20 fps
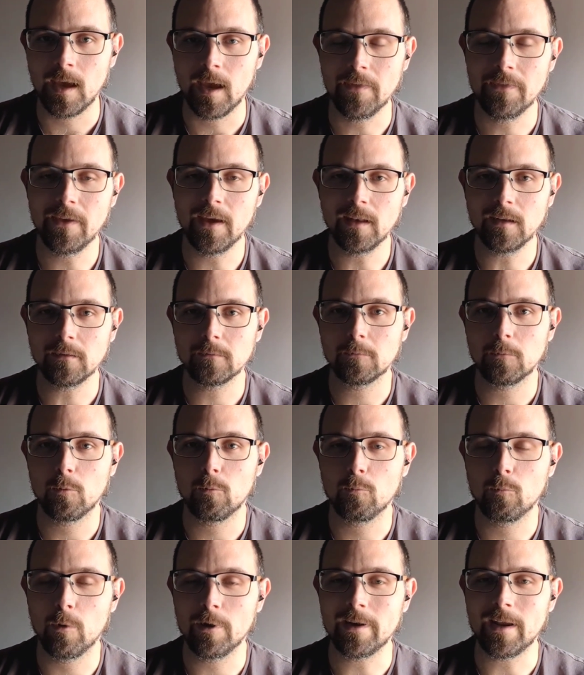And then
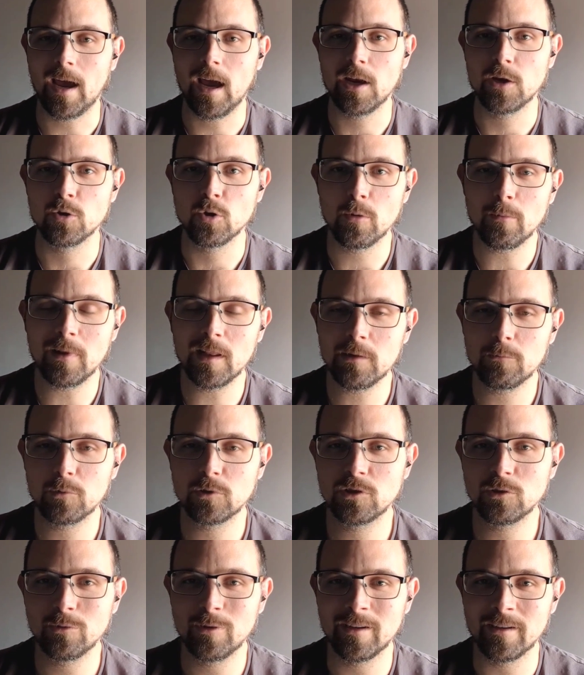what I normally
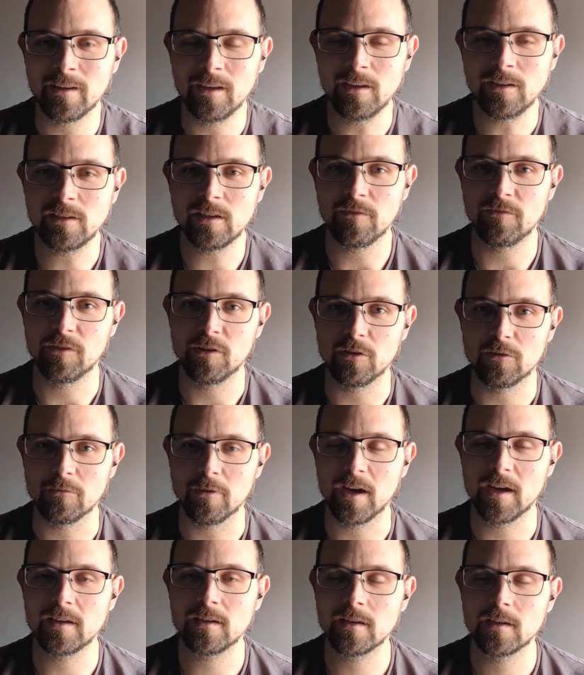would do in an interview,
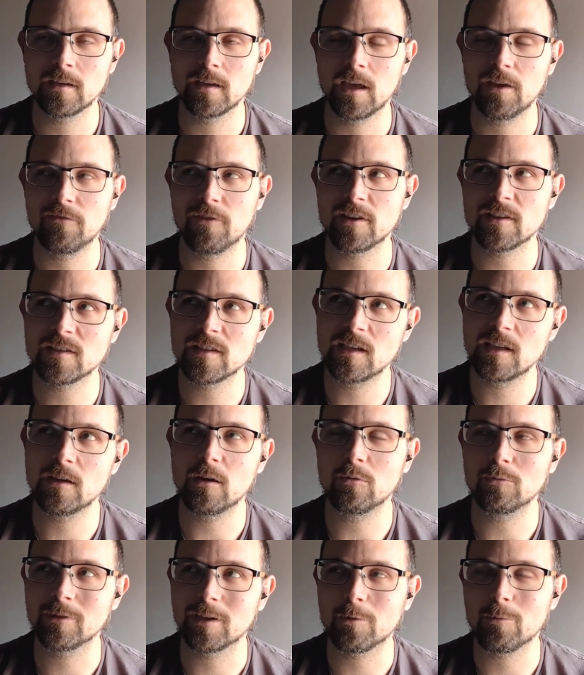right? If I see,
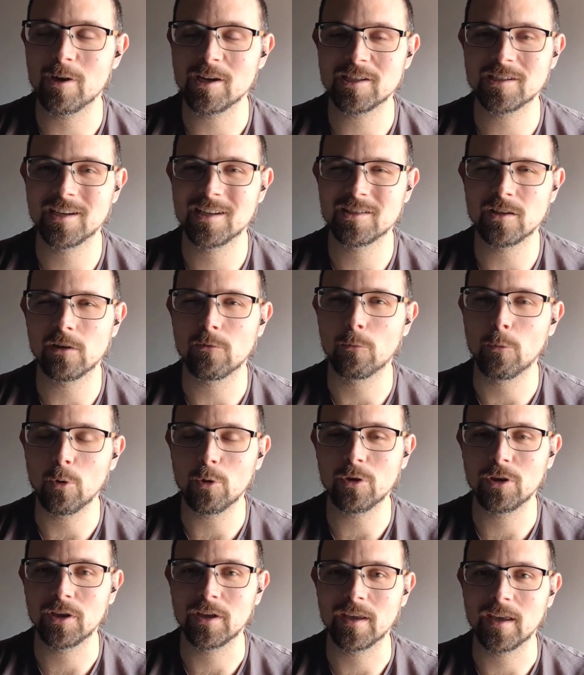the question is not
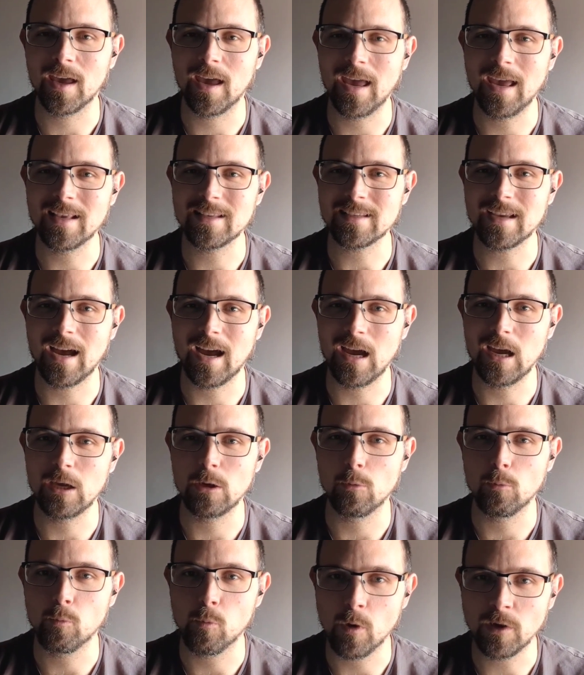working as
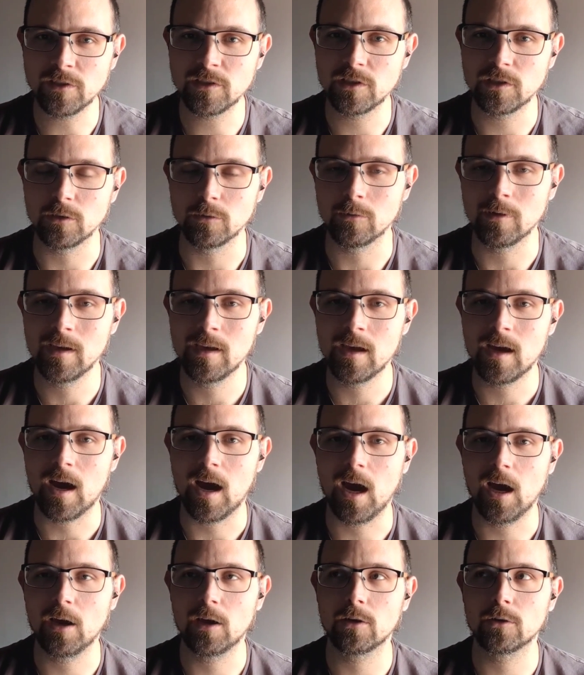I want to,
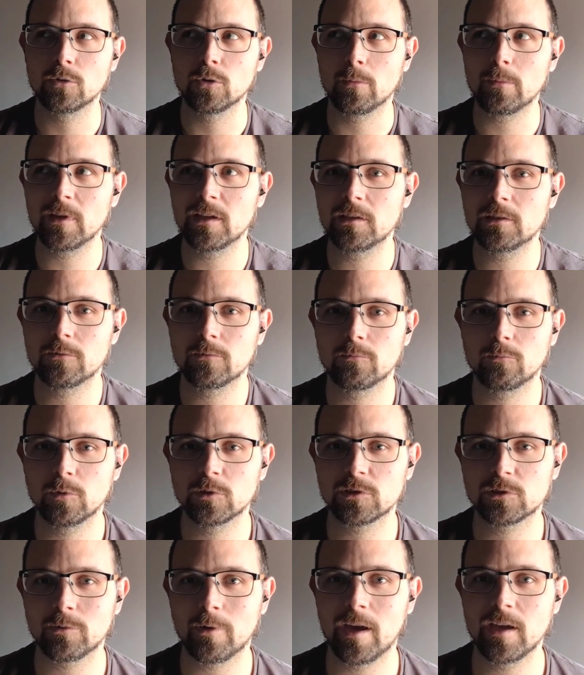I normally
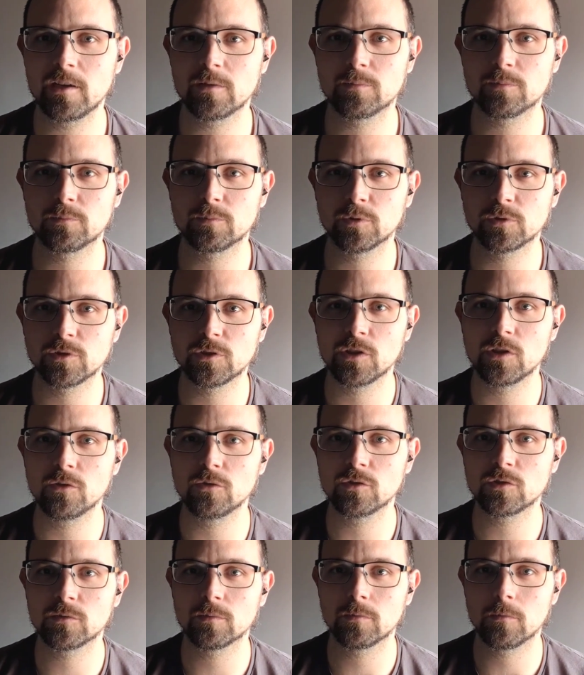will try to
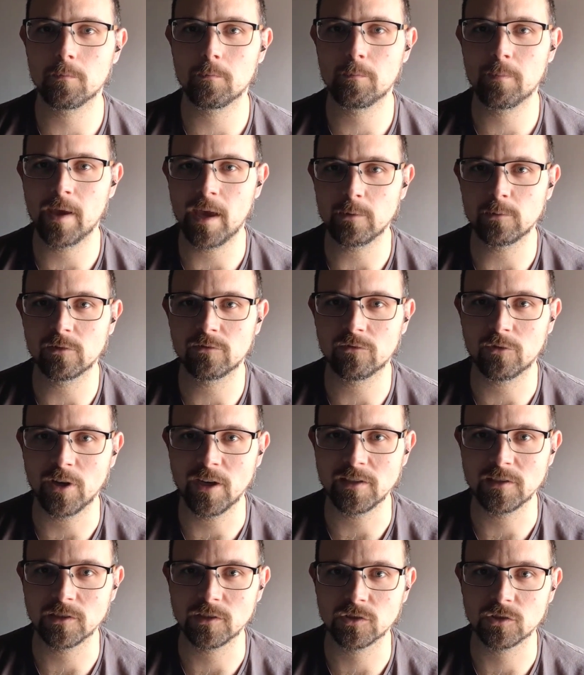produce
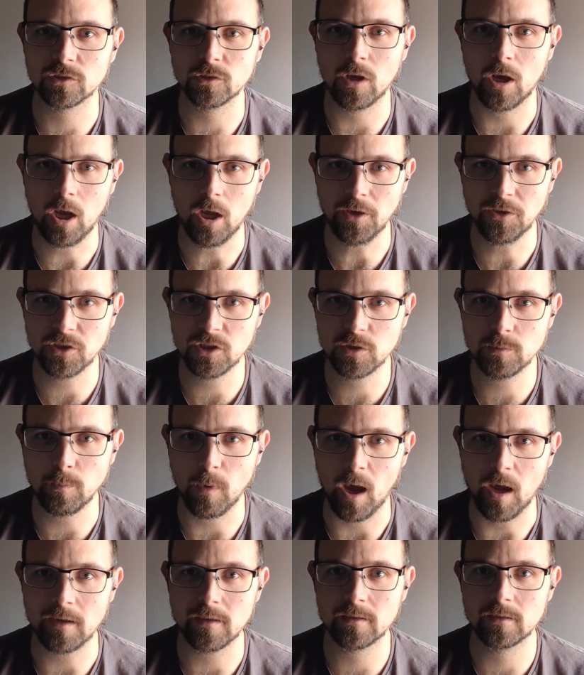paraphrases on the
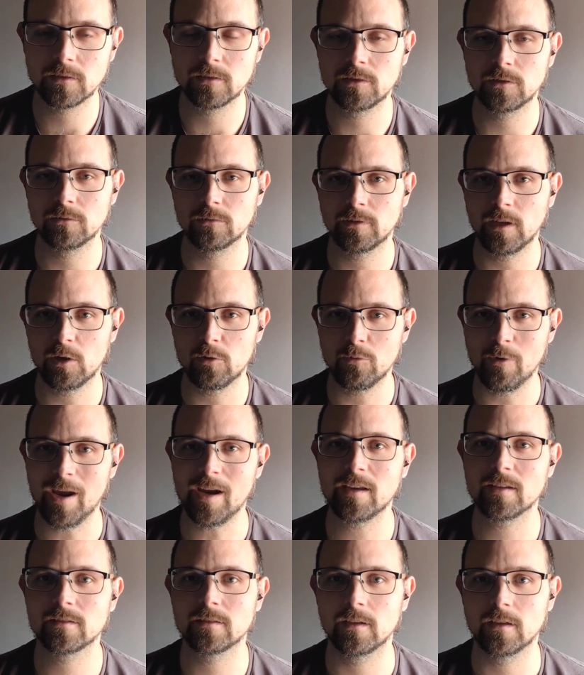spot to
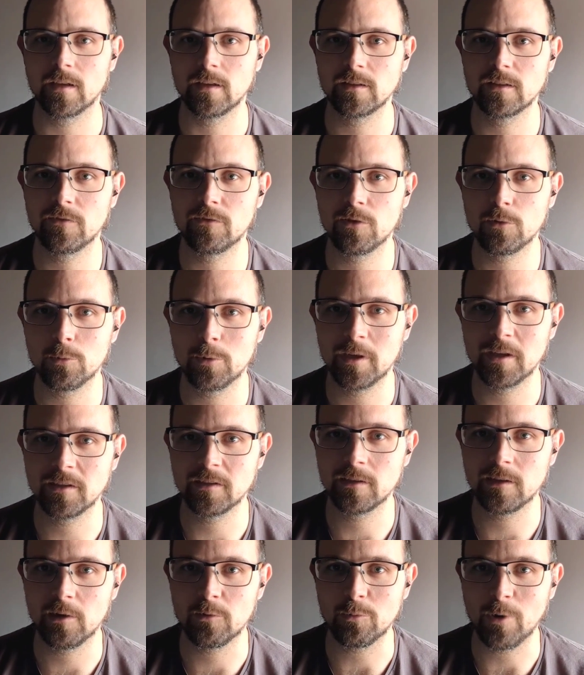direct the interviewee
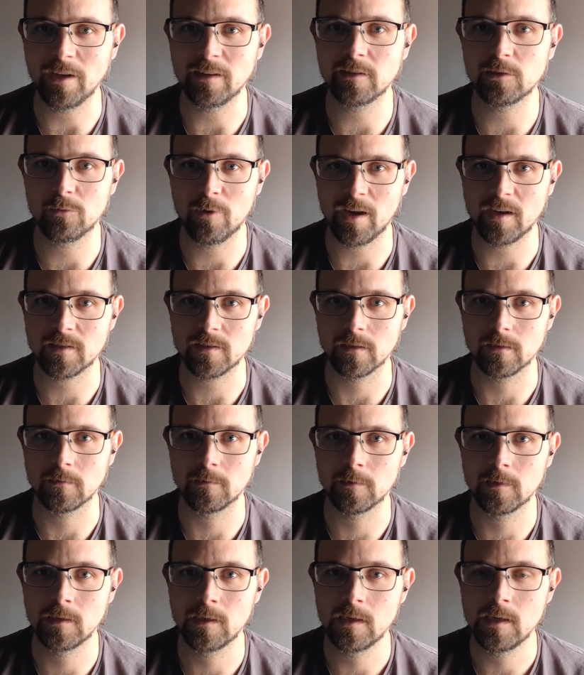in the right
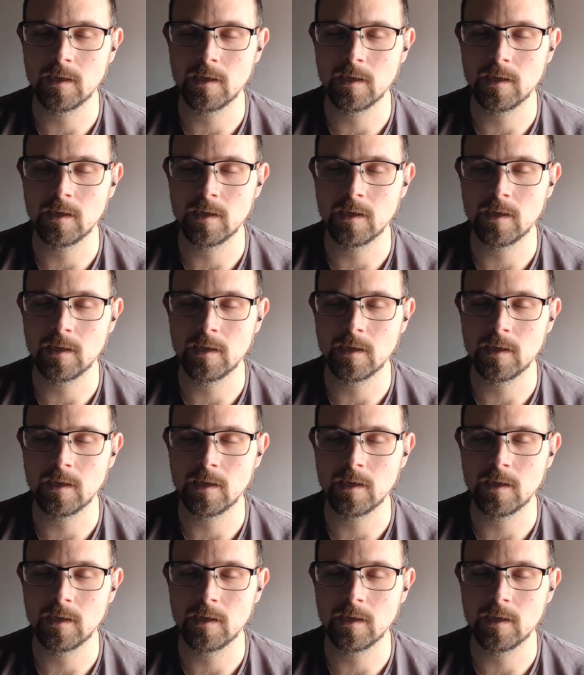direction.